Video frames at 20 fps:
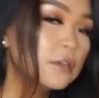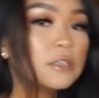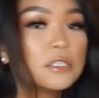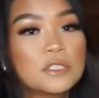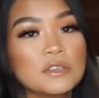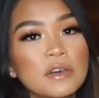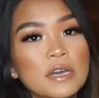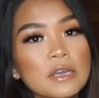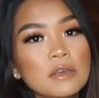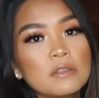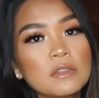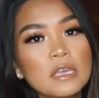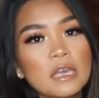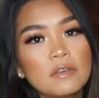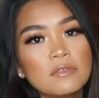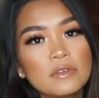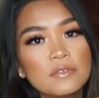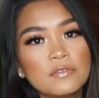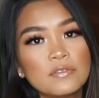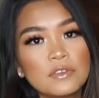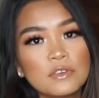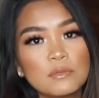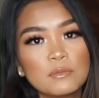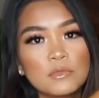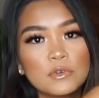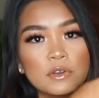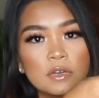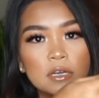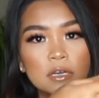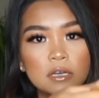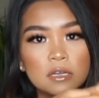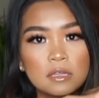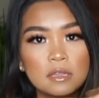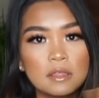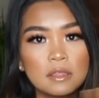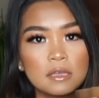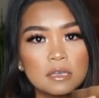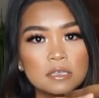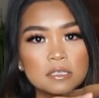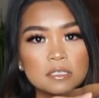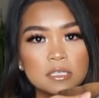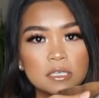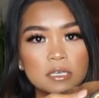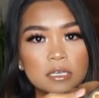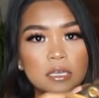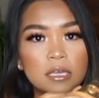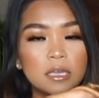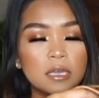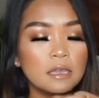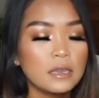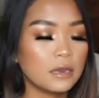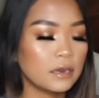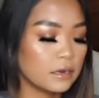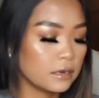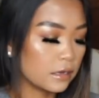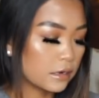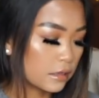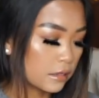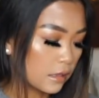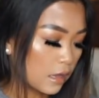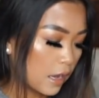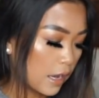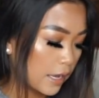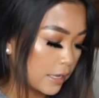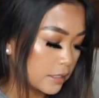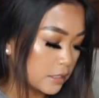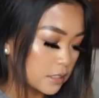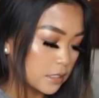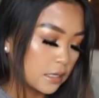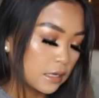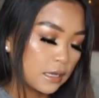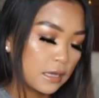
So I only have a few more things in here, not a lot.